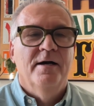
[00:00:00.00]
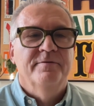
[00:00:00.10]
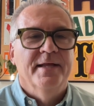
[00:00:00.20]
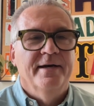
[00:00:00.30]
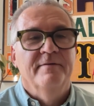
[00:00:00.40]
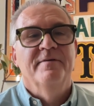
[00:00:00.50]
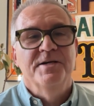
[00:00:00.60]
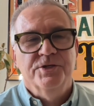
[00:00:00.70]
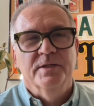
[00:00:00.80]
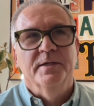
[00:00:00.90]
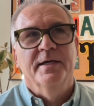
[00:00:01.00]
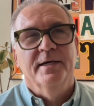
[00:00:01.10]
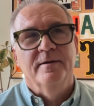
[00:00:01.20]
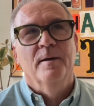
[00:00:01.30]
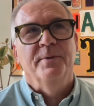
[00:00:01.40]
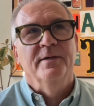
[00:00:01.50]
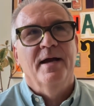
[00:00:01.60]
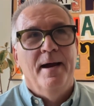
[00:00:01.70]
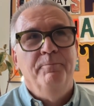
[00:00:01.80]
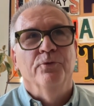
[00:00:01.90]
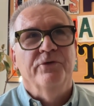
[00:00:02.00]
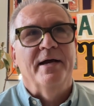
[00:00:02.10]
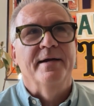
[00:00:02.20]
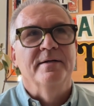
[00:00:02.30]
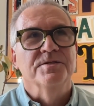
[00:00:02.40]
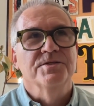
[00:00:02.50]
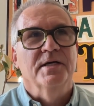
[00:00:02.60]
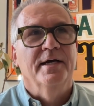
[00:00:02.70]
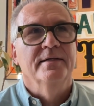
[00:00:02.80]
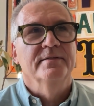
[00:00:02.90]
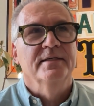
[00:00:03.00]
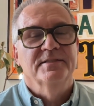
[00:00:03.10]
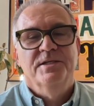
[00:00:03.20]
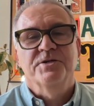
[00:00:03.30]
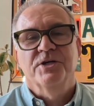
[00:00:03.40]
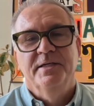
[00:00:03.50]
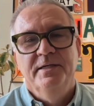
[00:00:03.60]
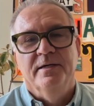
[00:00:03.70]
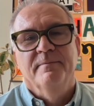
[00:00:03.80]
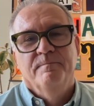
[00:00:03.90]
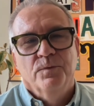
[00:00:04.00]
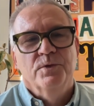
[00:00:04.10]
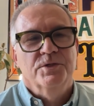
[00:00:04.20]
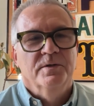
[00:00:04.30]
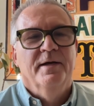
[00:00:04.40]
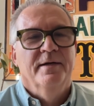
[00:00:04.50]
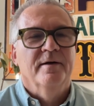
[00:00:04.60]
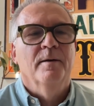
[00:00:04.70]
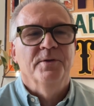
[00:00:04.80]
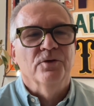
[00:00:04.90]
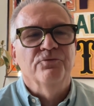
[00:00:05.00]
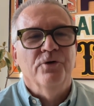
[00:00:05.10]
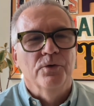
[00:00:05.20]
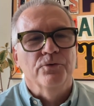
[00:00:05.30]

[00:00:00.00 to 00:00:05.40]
and that eventually ended up in Apple's hands and as Touch ID, which ended up in the phones for